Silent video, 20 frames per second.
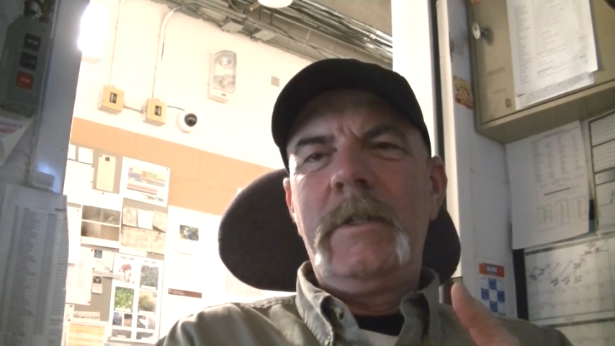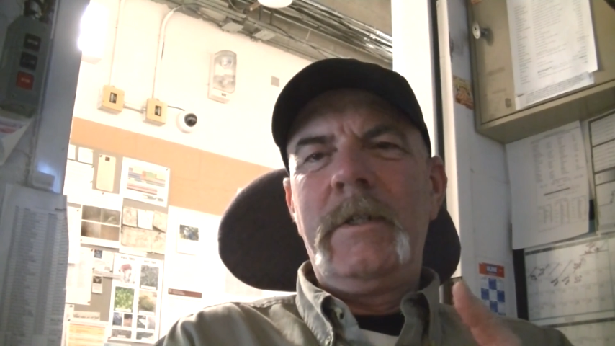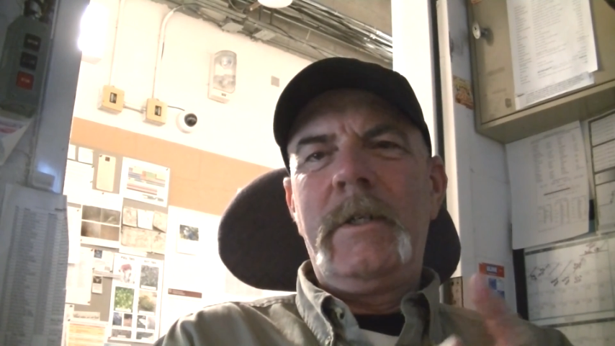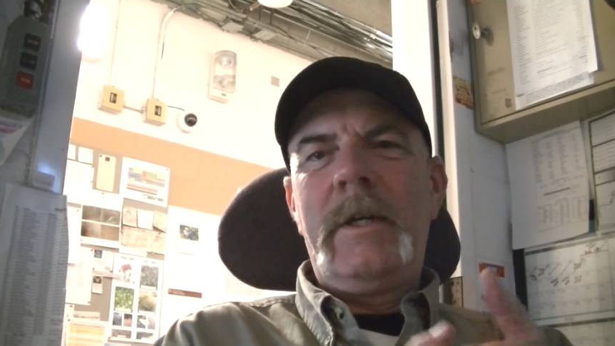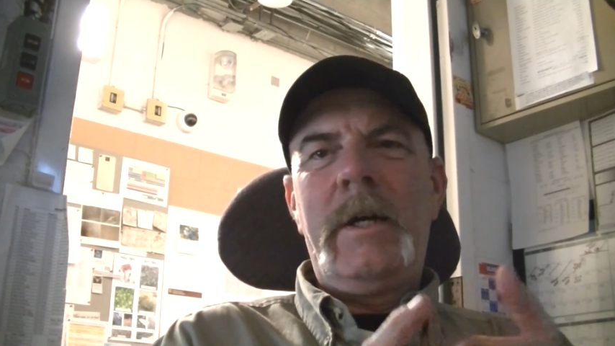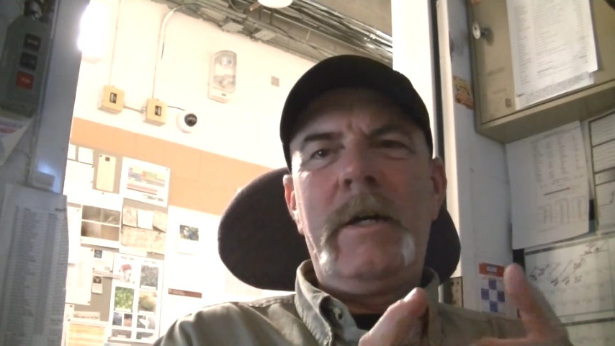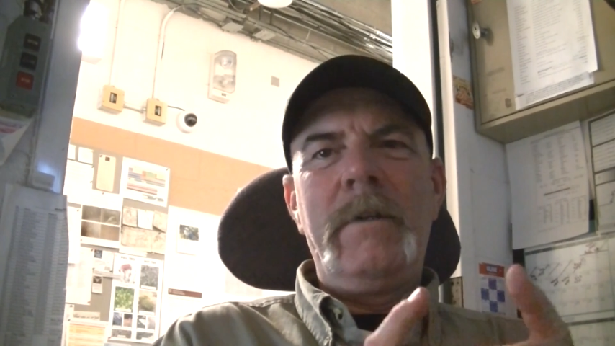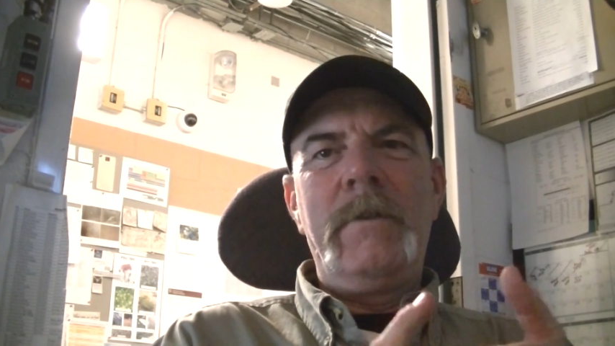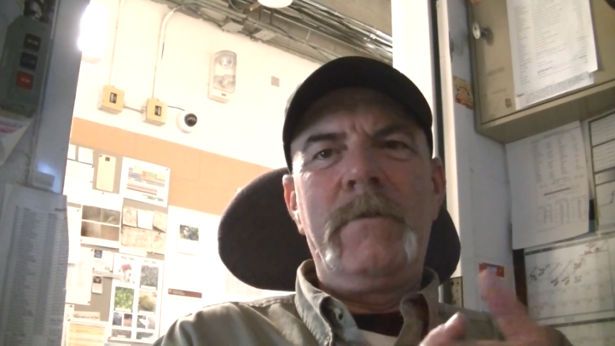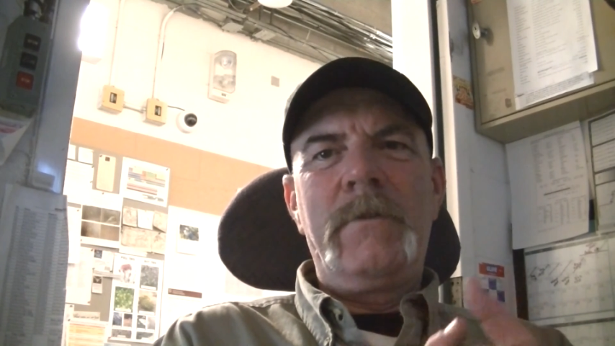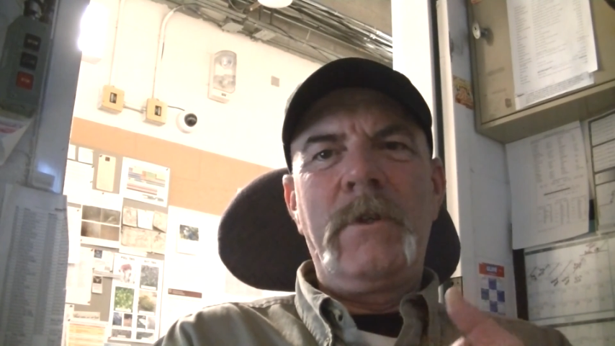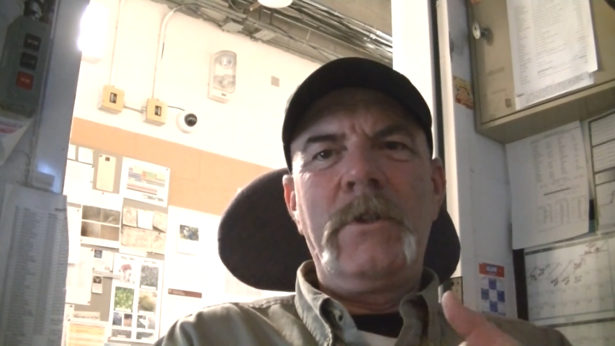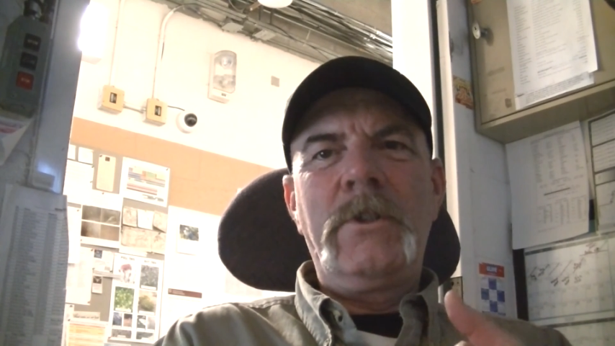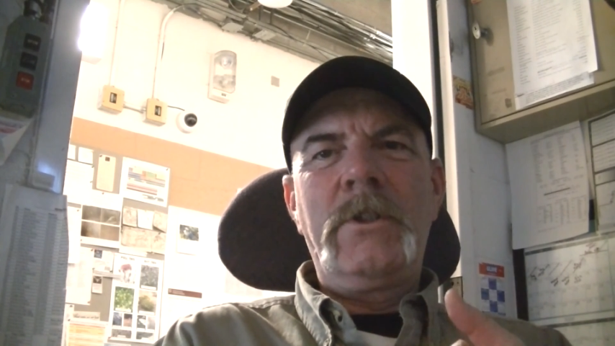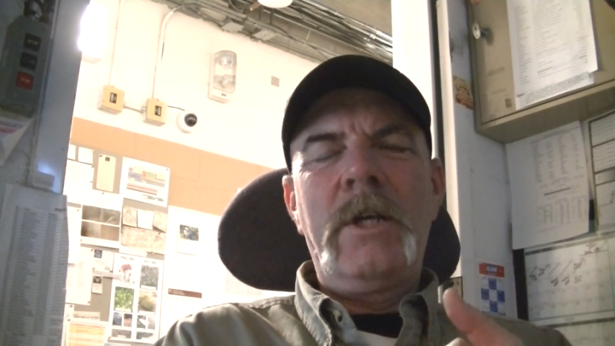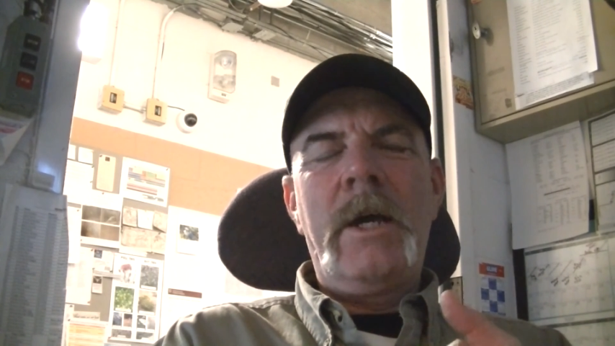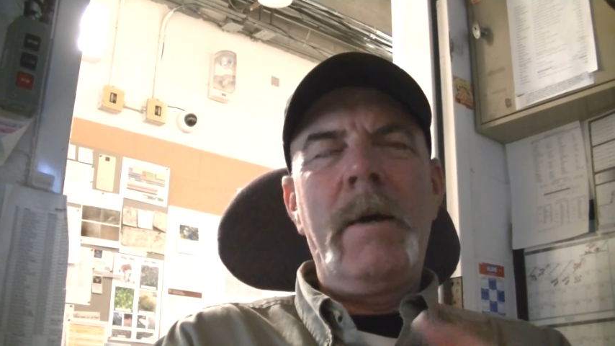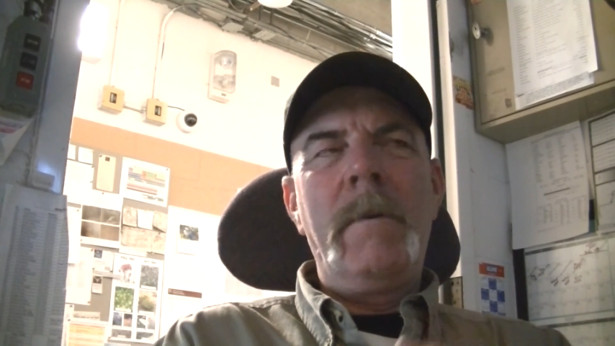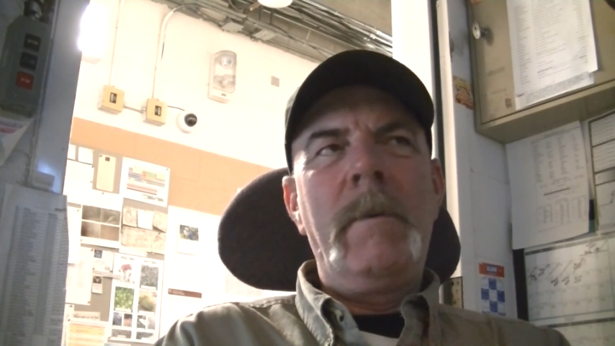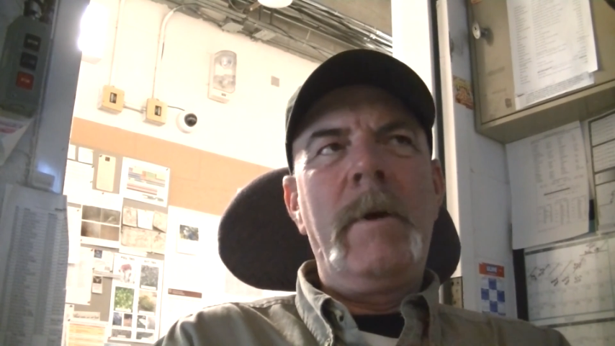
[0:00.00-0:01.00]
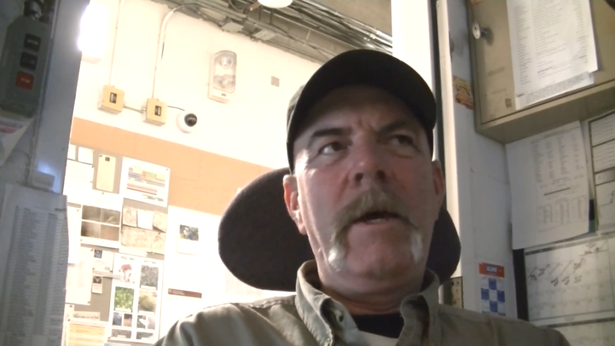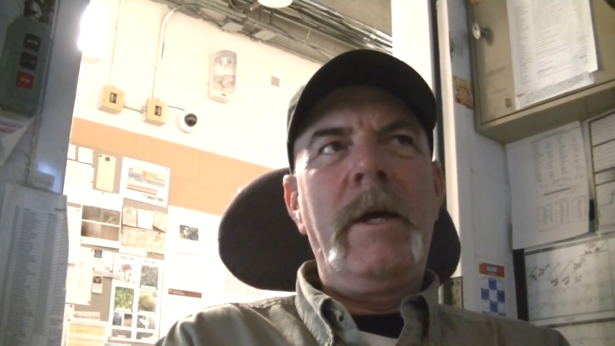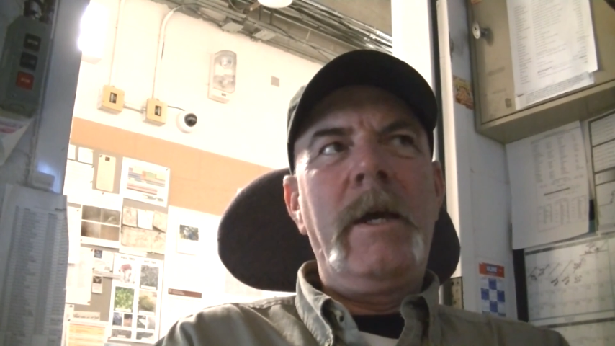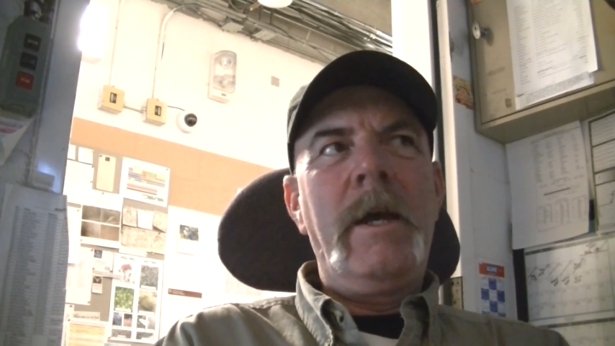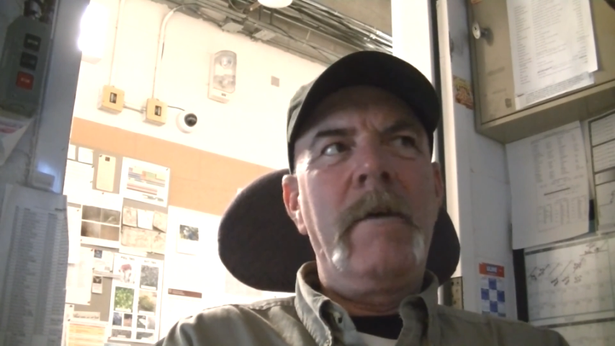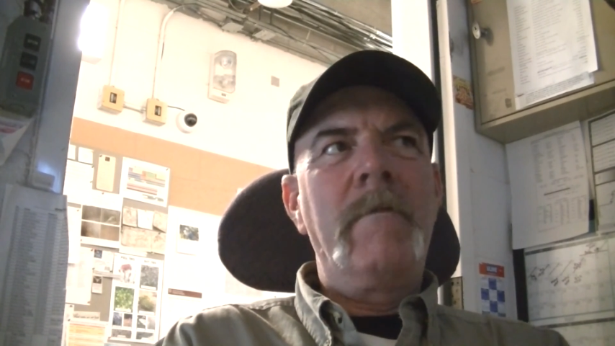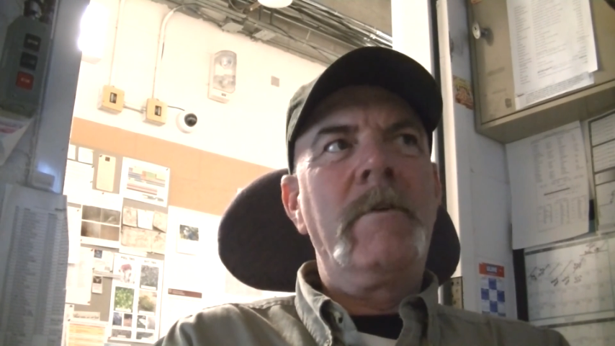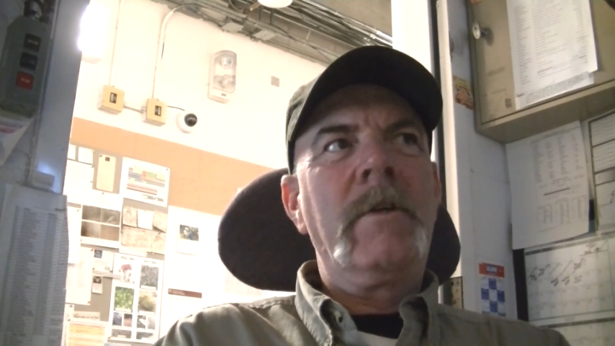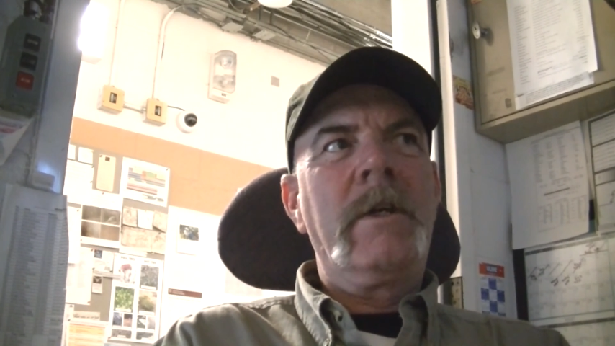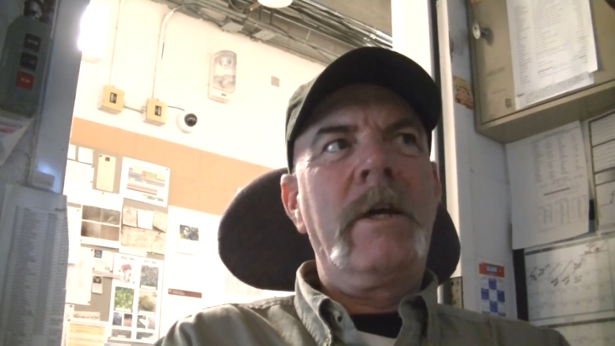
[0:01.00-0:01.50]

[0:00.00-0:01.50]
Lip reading: The first time I ever